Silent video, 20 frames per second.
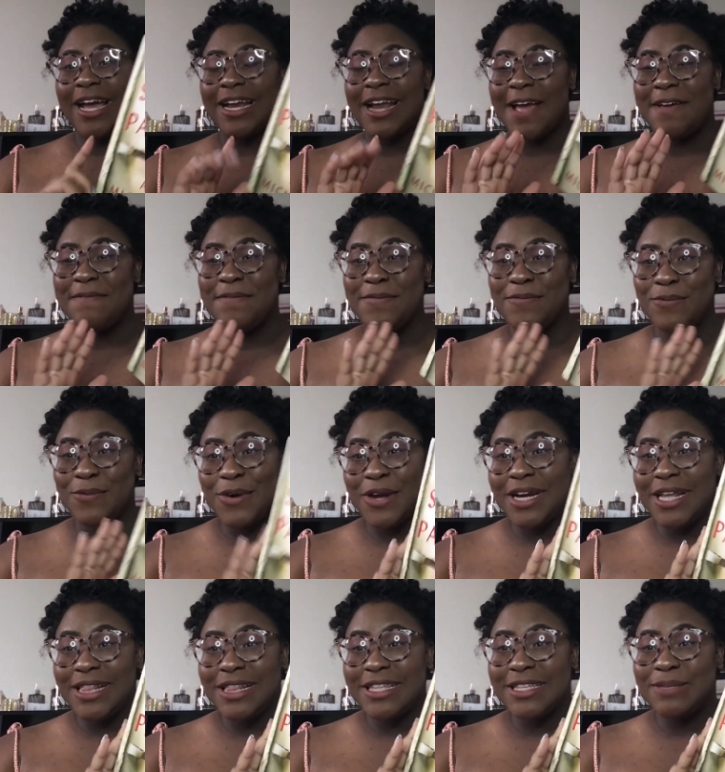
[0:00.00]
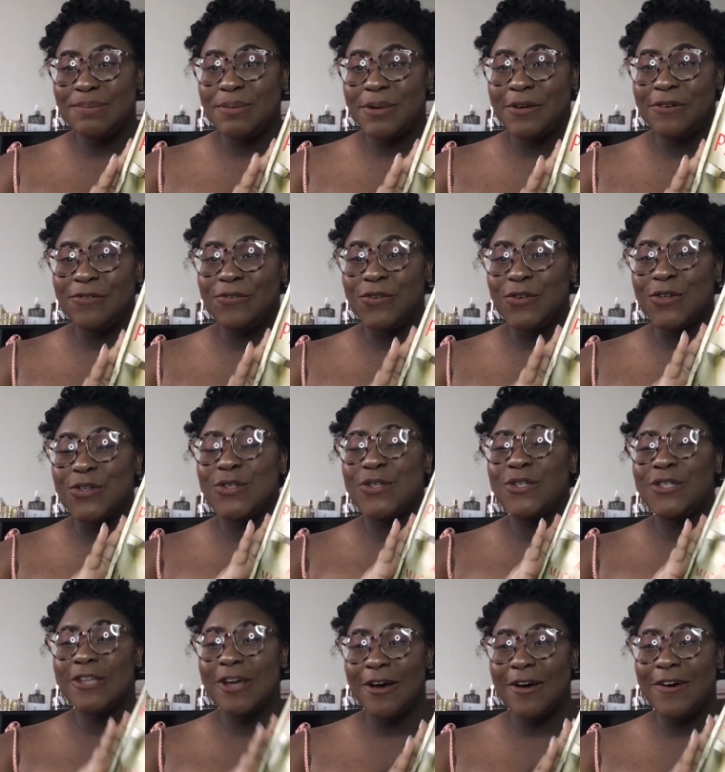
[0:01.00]
I've been wanting this book for
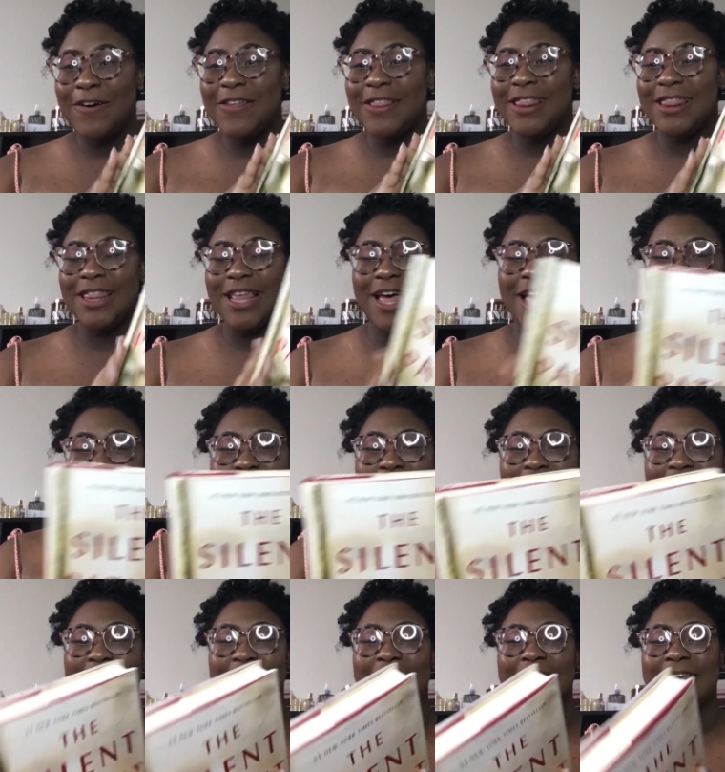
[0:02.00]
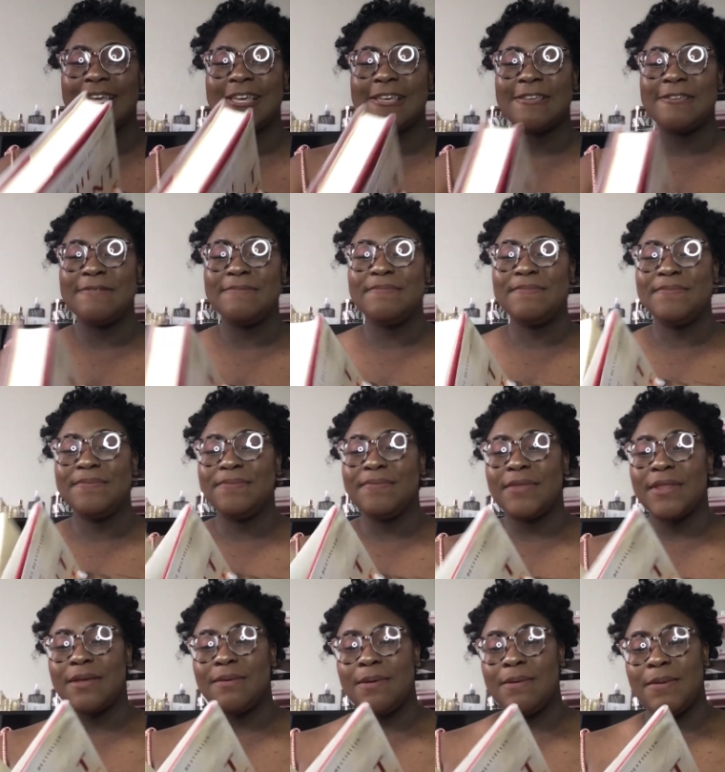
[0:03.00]
so long.
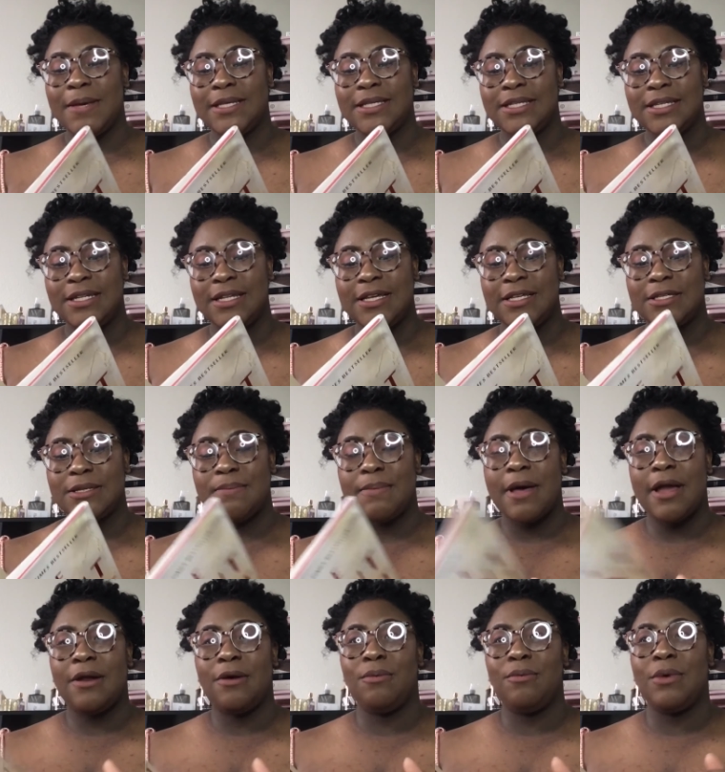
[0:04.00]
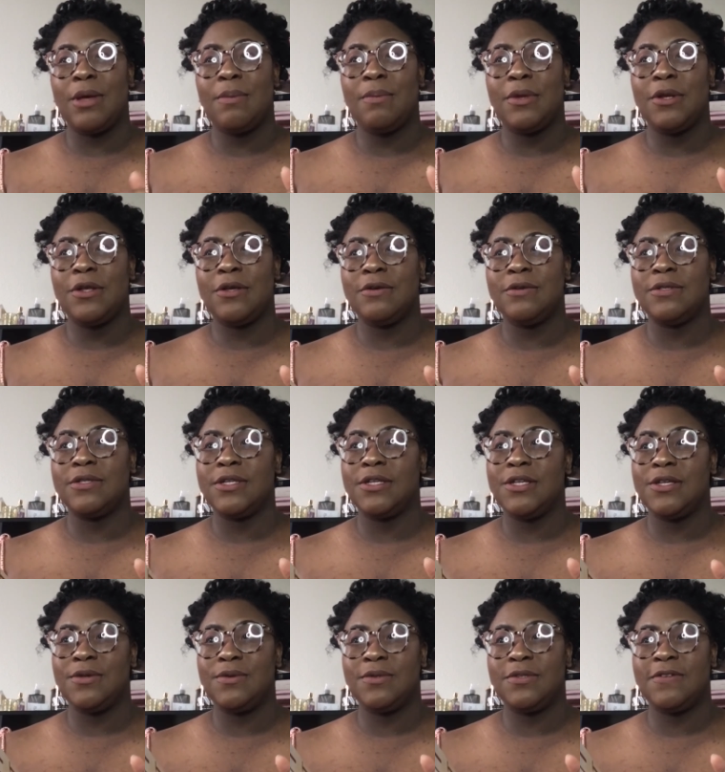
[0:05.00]
But basically it's about a woman who's
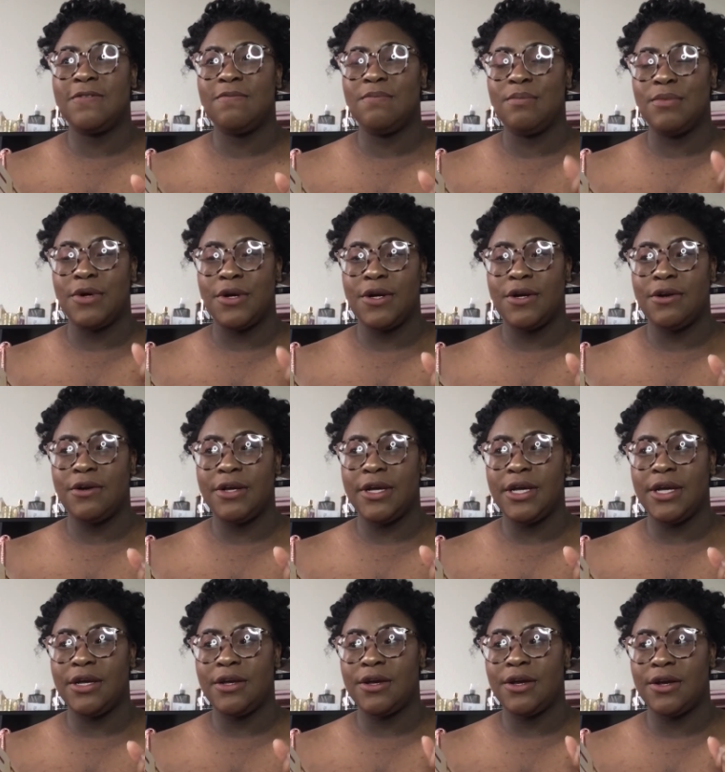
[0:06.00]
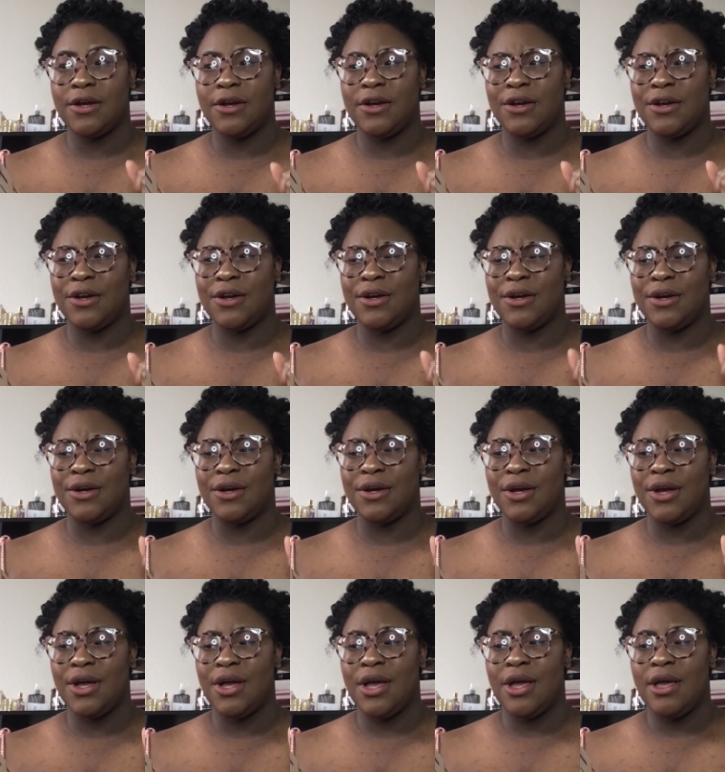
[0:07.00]
accused of murdering her
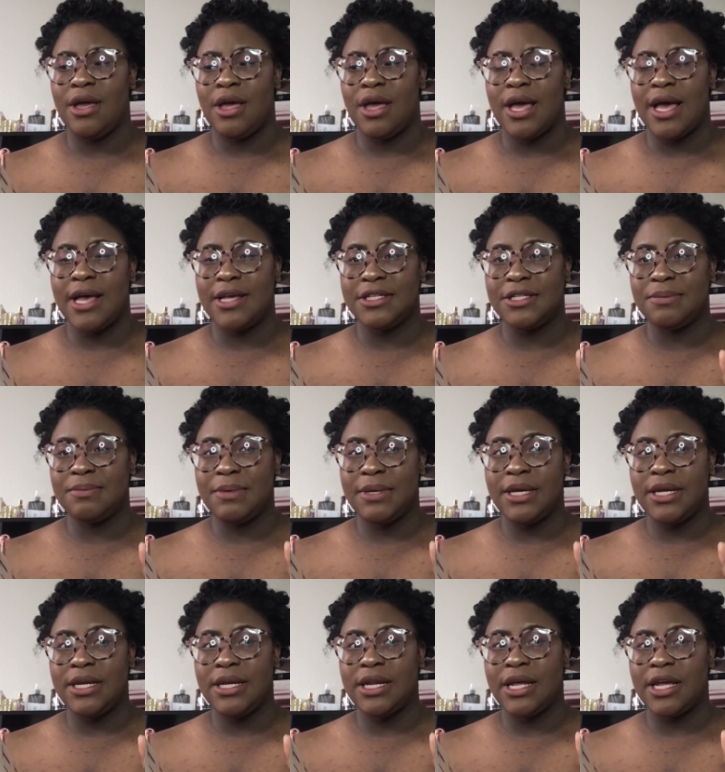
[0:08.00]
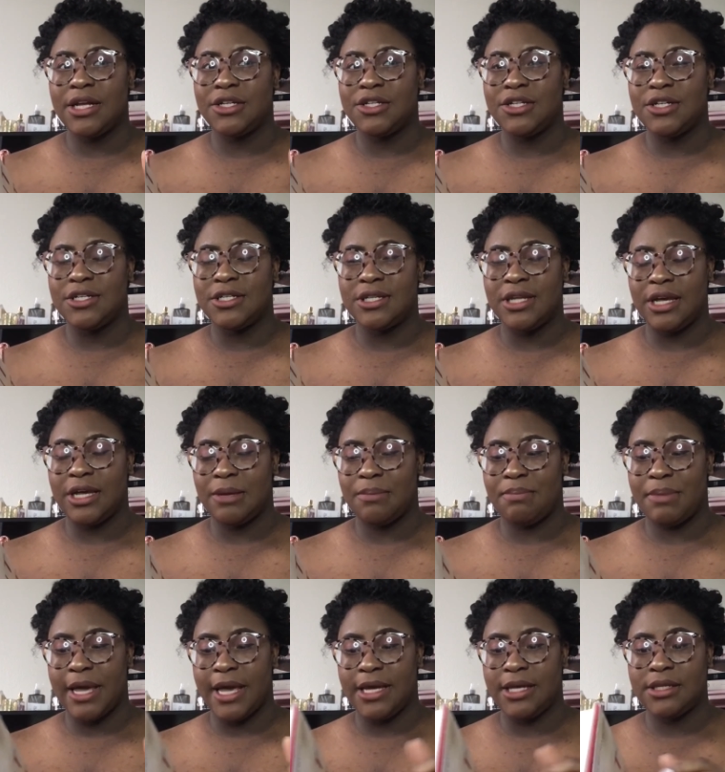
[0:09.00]
husband, and she's like a
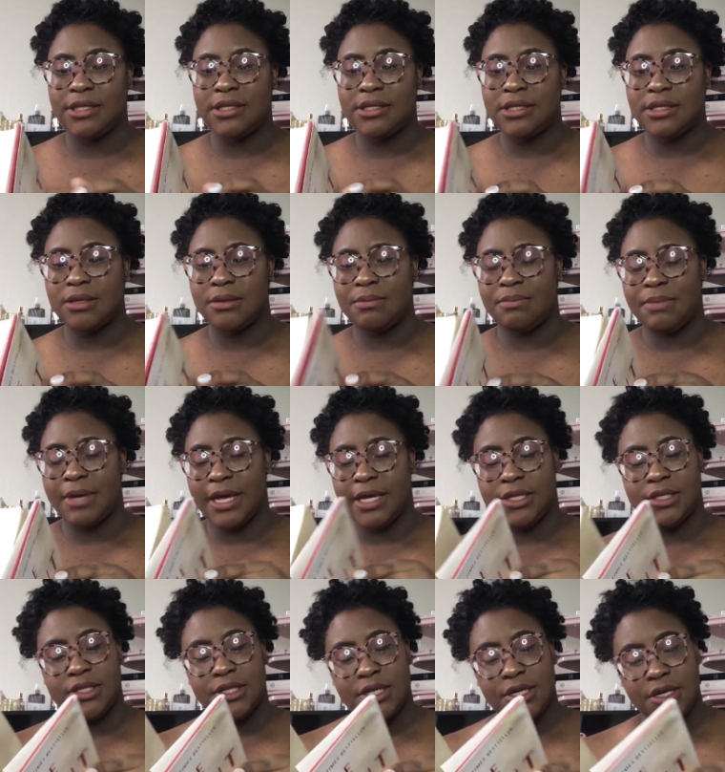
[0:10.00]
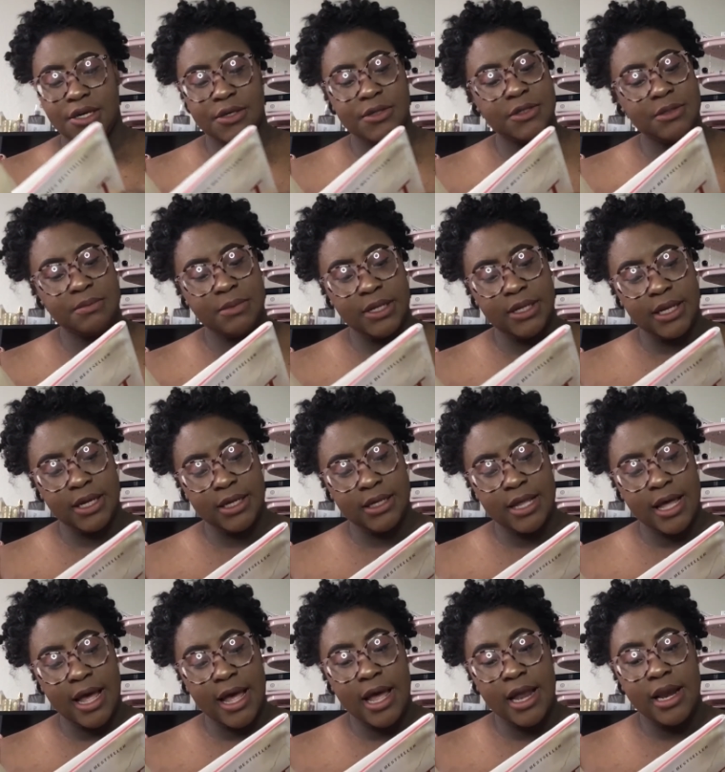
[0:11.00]
painter or something like that.